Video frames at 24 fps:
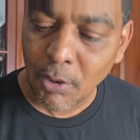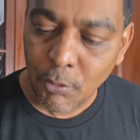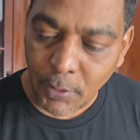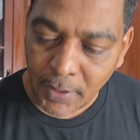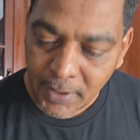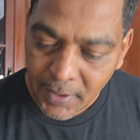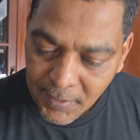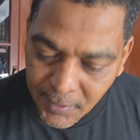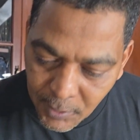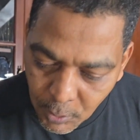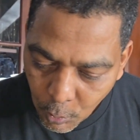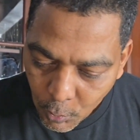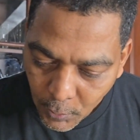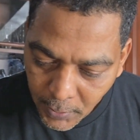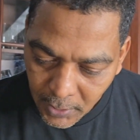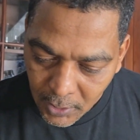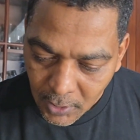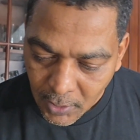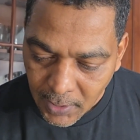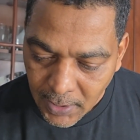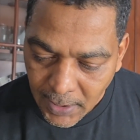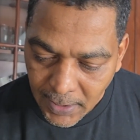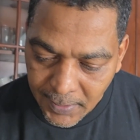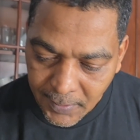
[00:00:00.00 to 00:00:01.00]
are already
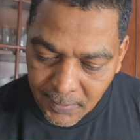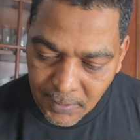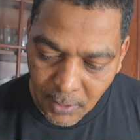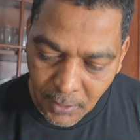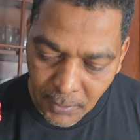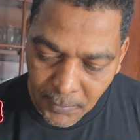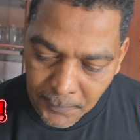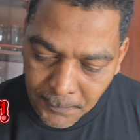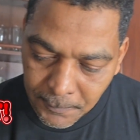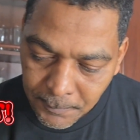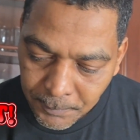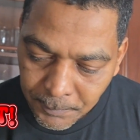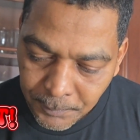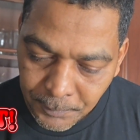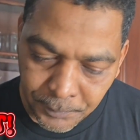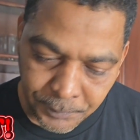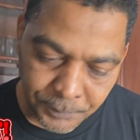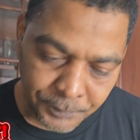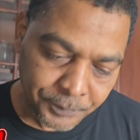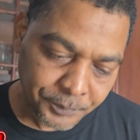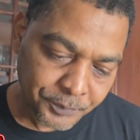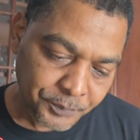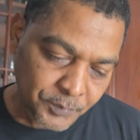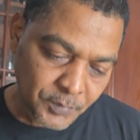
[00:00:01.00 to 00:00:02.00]
soaking up, guys. So I'm
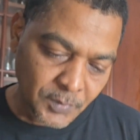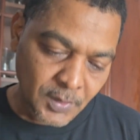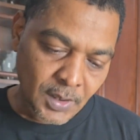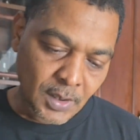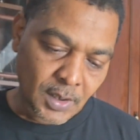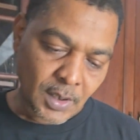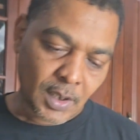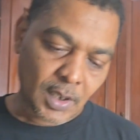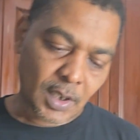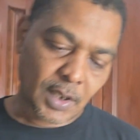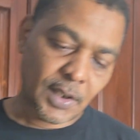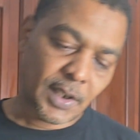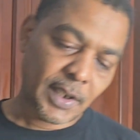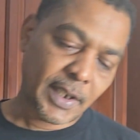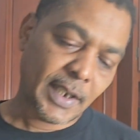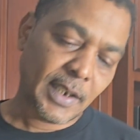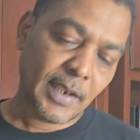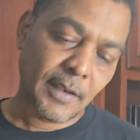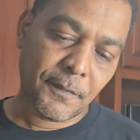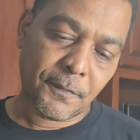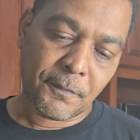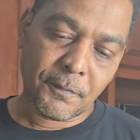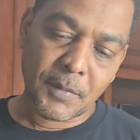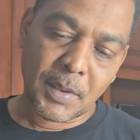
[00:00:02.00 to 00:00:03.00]
gonna
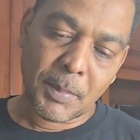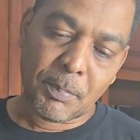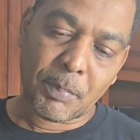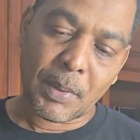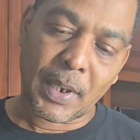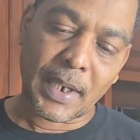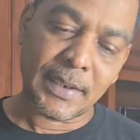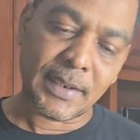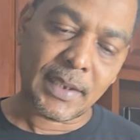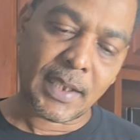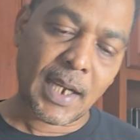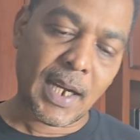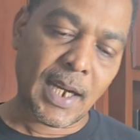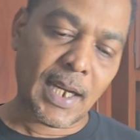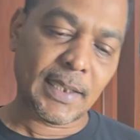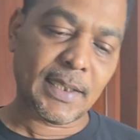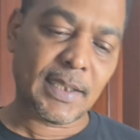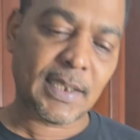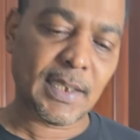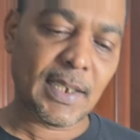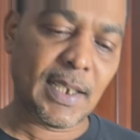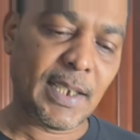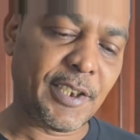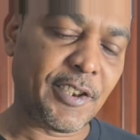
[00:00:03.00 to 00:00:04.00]
get the pot
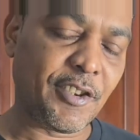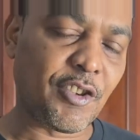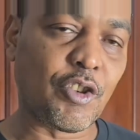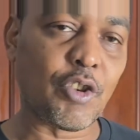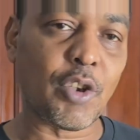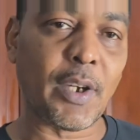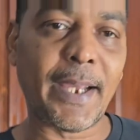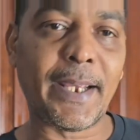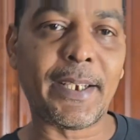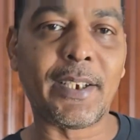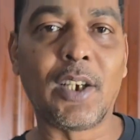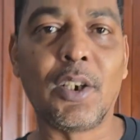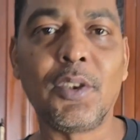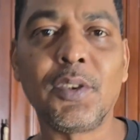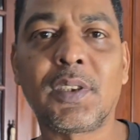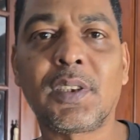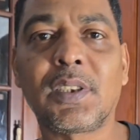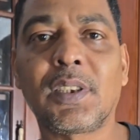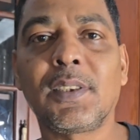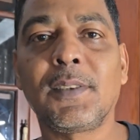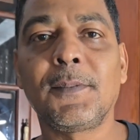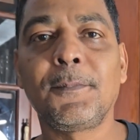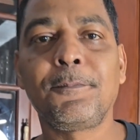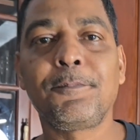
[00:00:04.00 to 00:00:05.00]
hot and dried
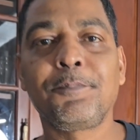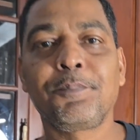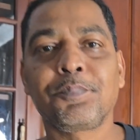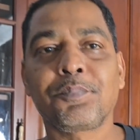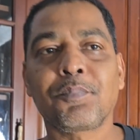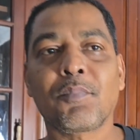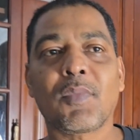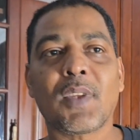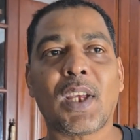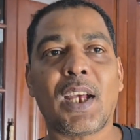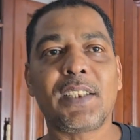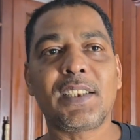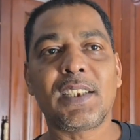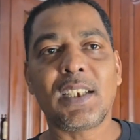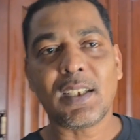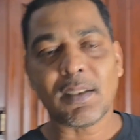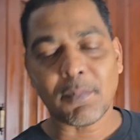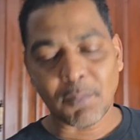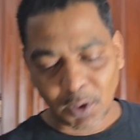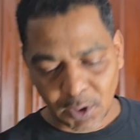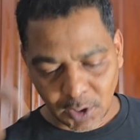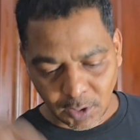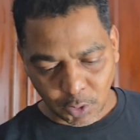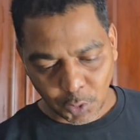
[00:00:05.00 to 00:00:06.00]
out. And then
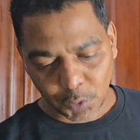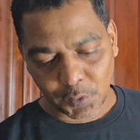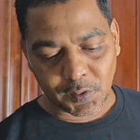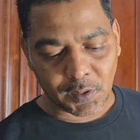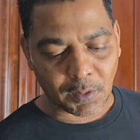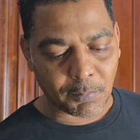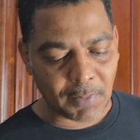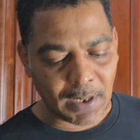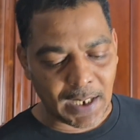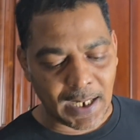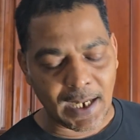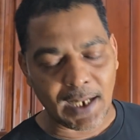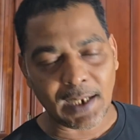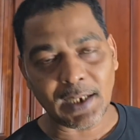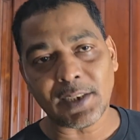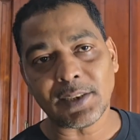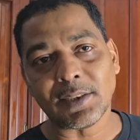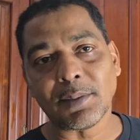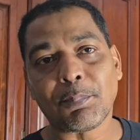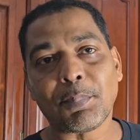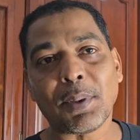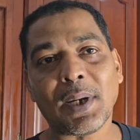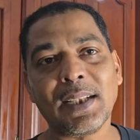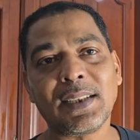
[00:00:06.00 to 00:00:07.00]
I'm gonna put some oil
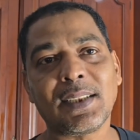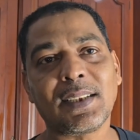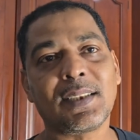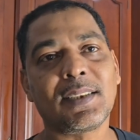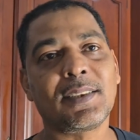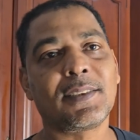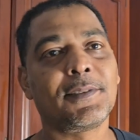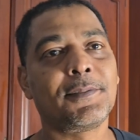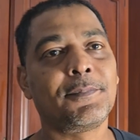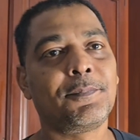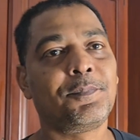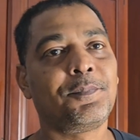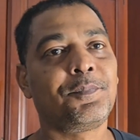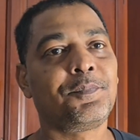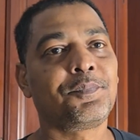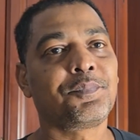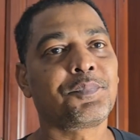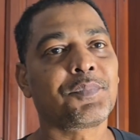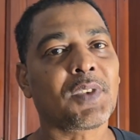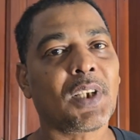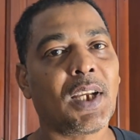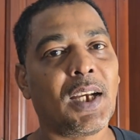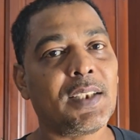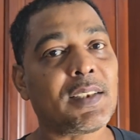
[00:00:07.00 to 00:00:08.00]
in the pot.
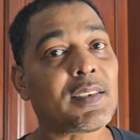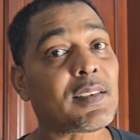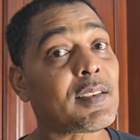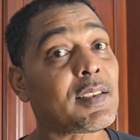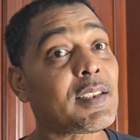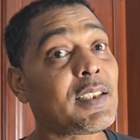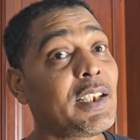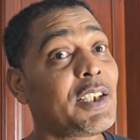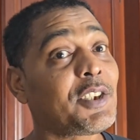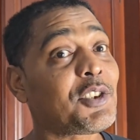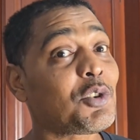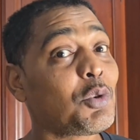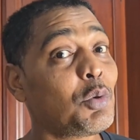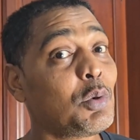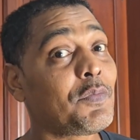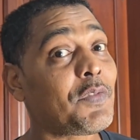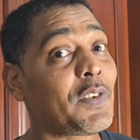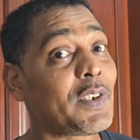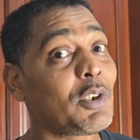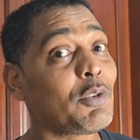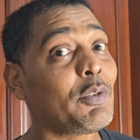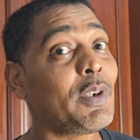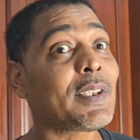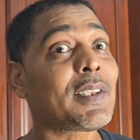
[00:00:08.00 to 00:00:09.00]
And stay tuned
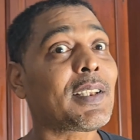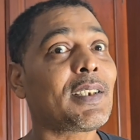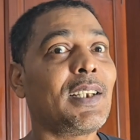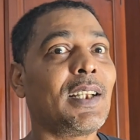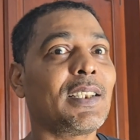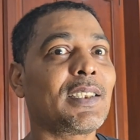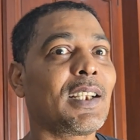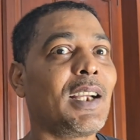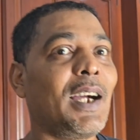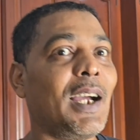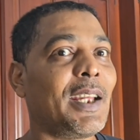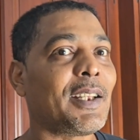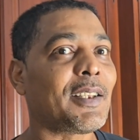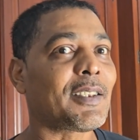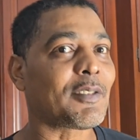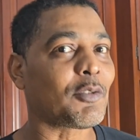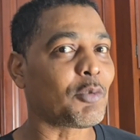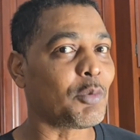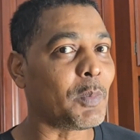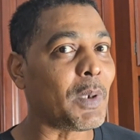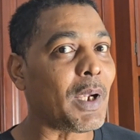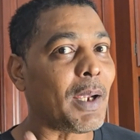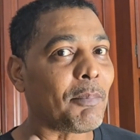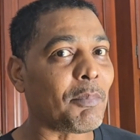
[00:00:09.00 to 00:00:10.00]
for the rest of that, guys.
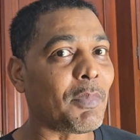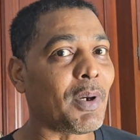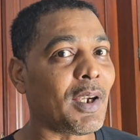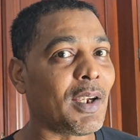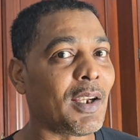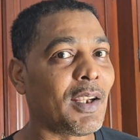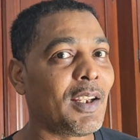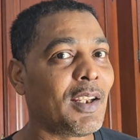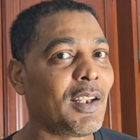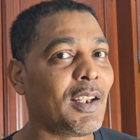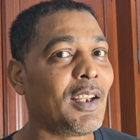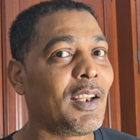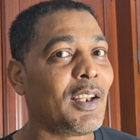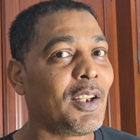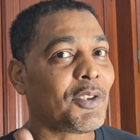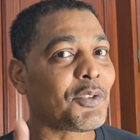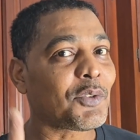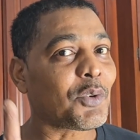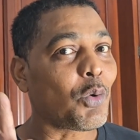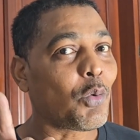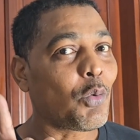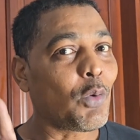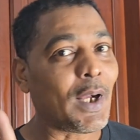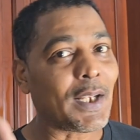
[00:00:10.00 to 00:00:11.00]
Remember
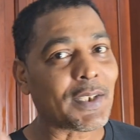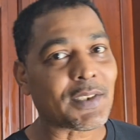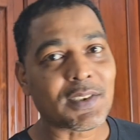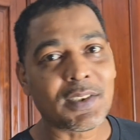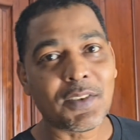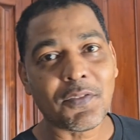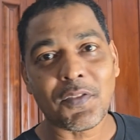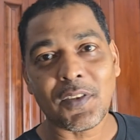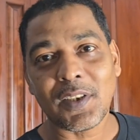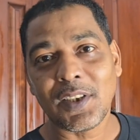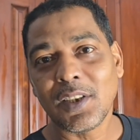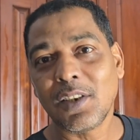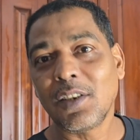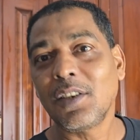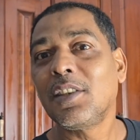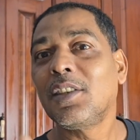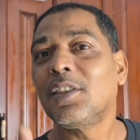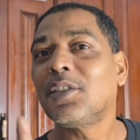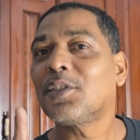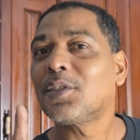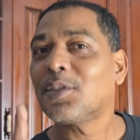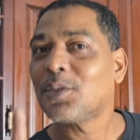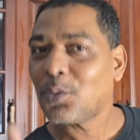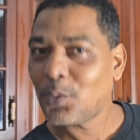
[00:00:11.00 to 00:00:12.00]
to watch the video
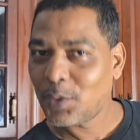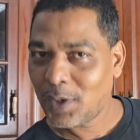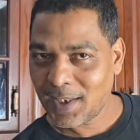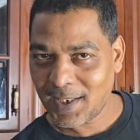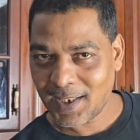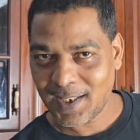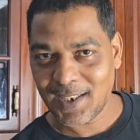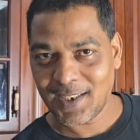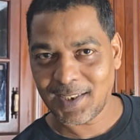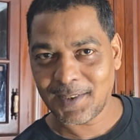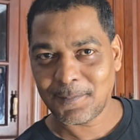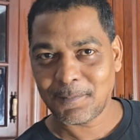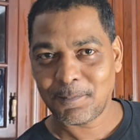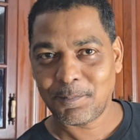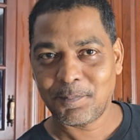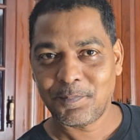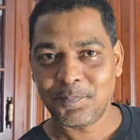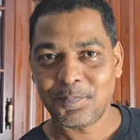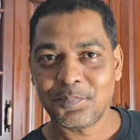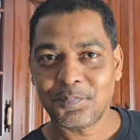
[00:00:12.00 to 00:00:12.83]
to the end.